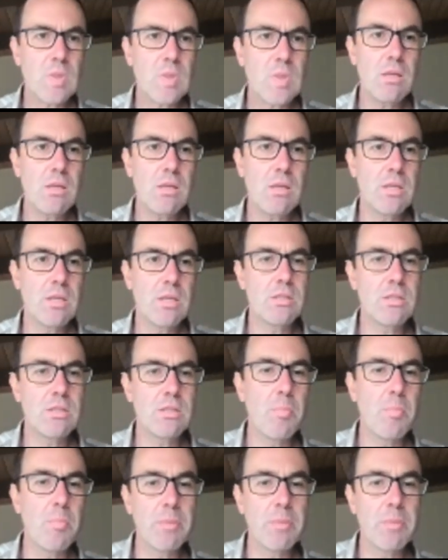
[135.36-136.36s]
This is the
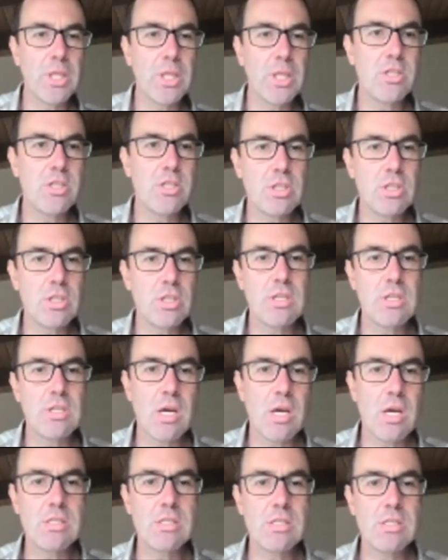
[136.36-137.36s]
population
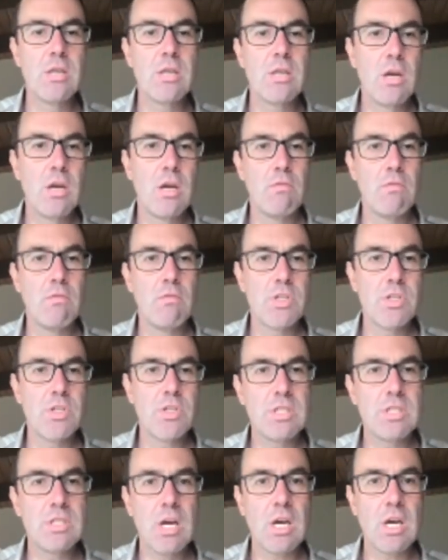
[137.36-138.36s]
size versus
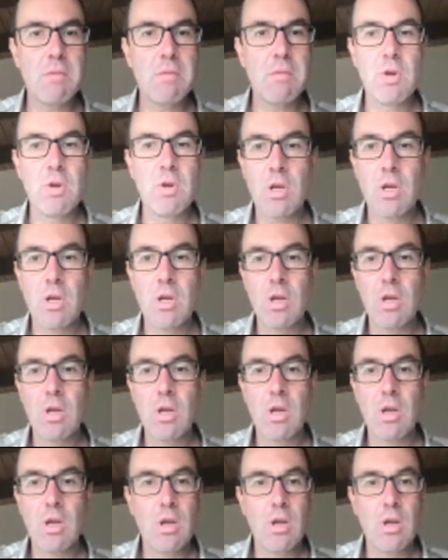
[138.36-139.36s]
time
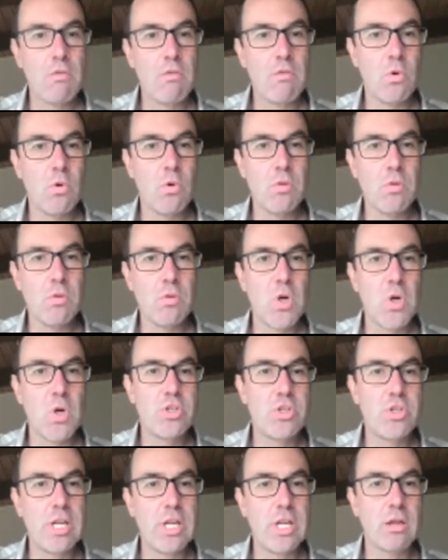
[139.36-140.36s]
for both
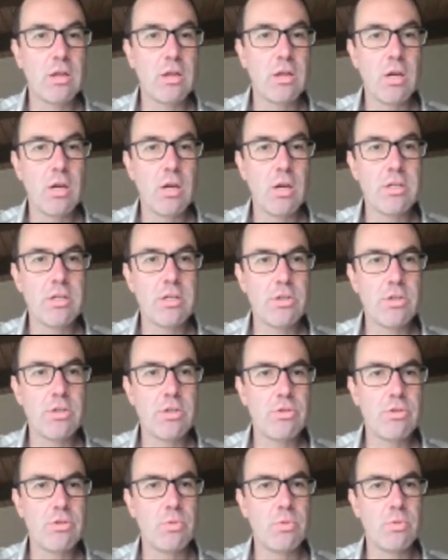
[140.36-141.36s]
genetic architectures, and
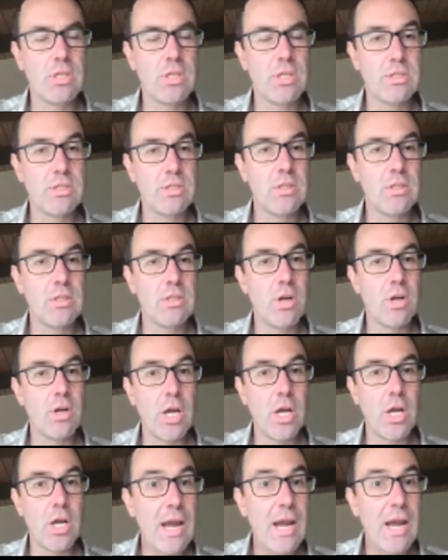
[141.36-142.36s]
we can see that on
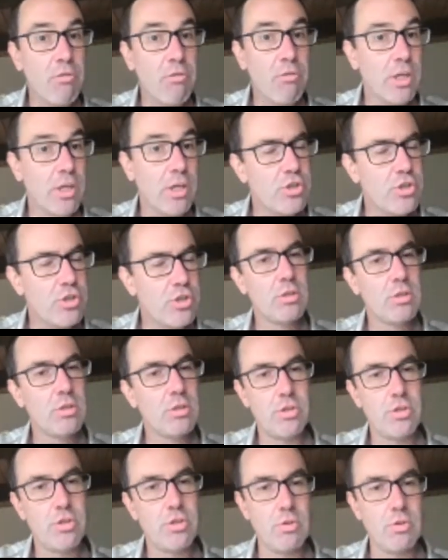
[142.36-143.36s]
average,
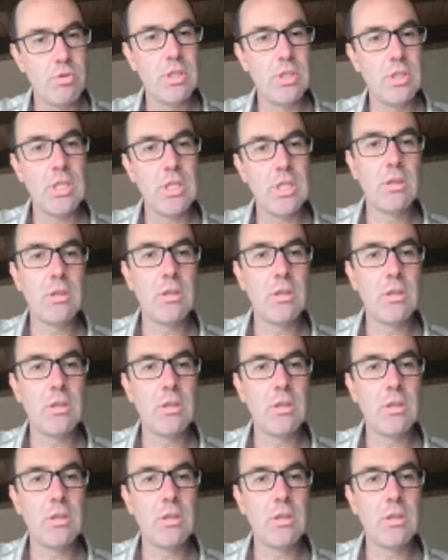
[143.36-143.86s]
shown in the